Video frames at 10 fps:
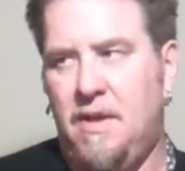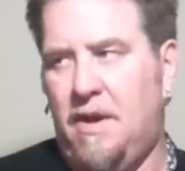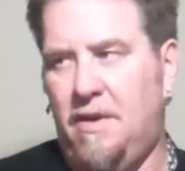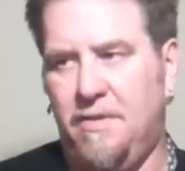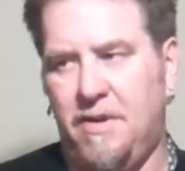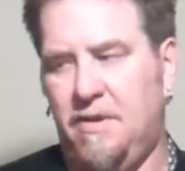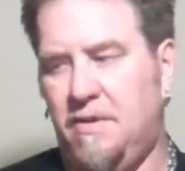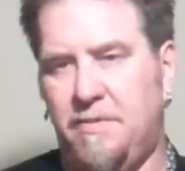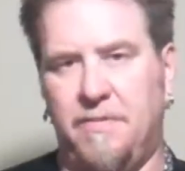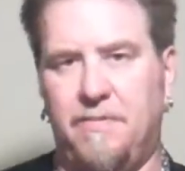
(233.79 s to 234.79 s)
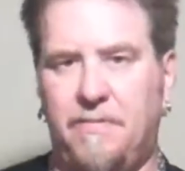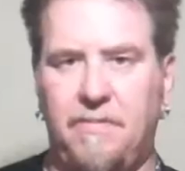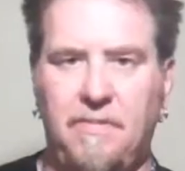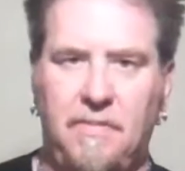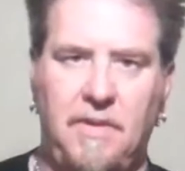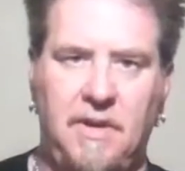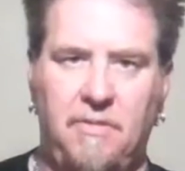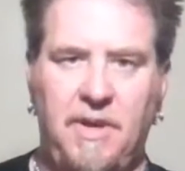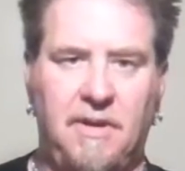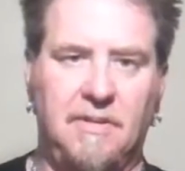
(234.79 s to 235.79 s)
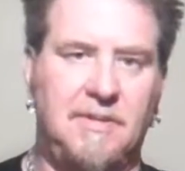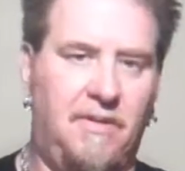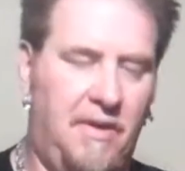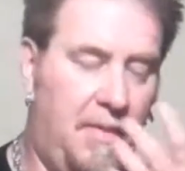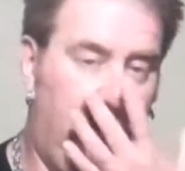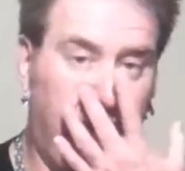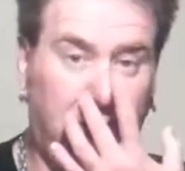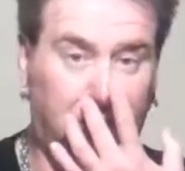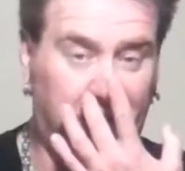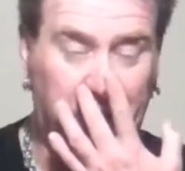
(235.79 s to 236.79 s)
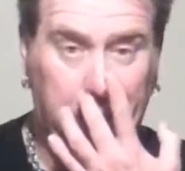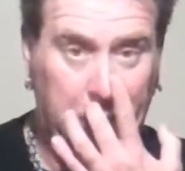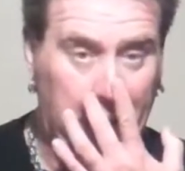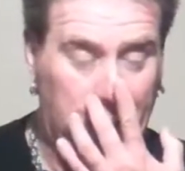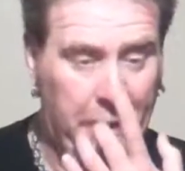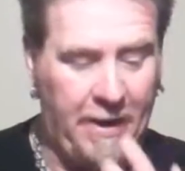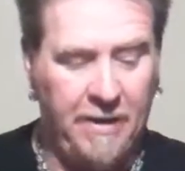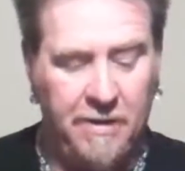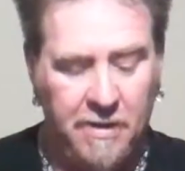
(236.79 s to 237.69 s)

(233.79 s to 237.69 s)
although in a week or so I may have a different opinion on that.